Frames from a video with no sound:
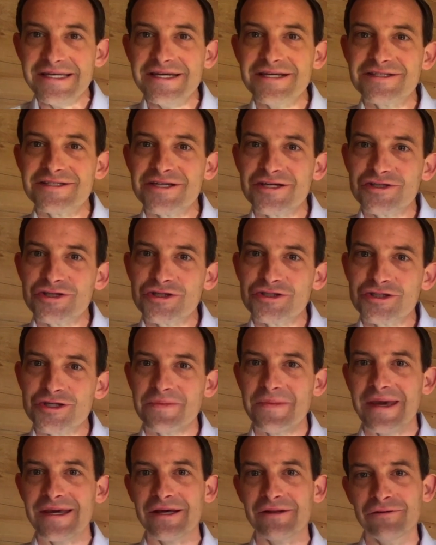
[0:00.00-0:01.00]
incisions to
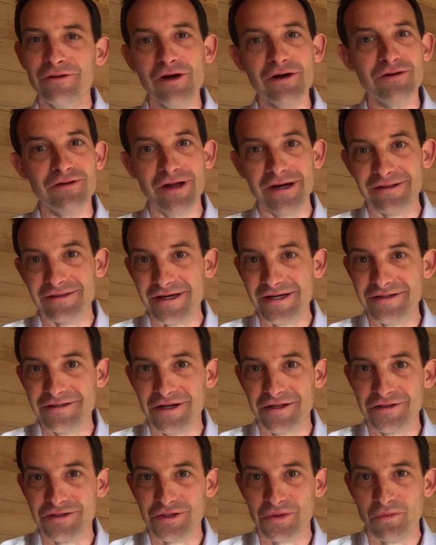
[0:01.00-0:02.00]
make it look like they'd
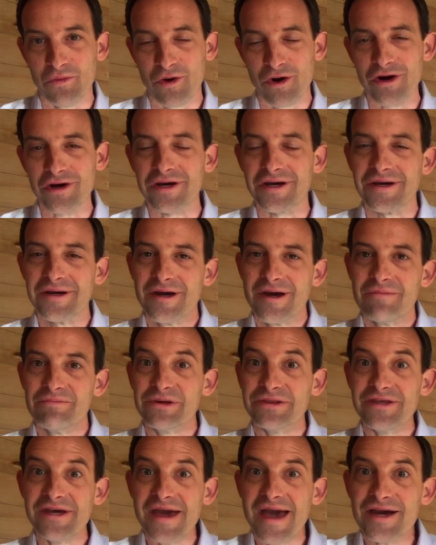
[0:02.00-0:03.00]
done some work,
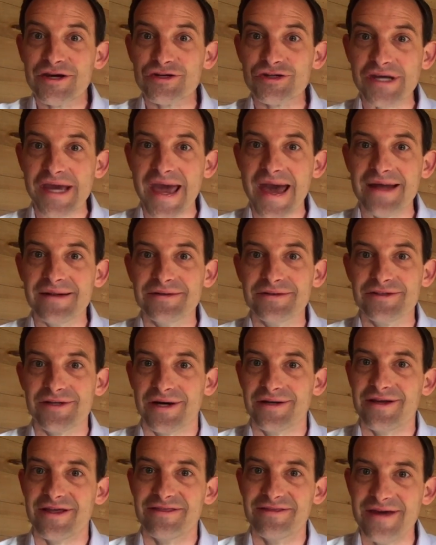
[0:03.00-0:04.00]
but they actually hadn't
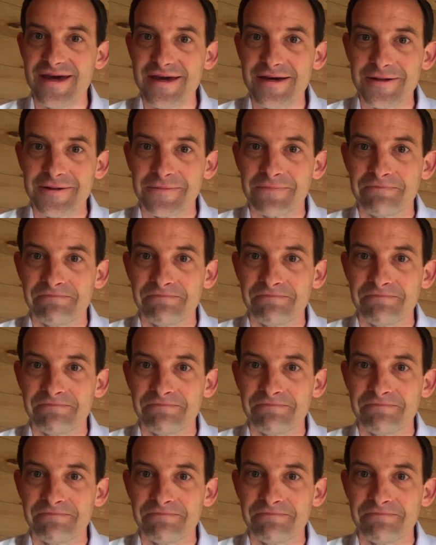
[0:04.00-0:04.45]
done a thing.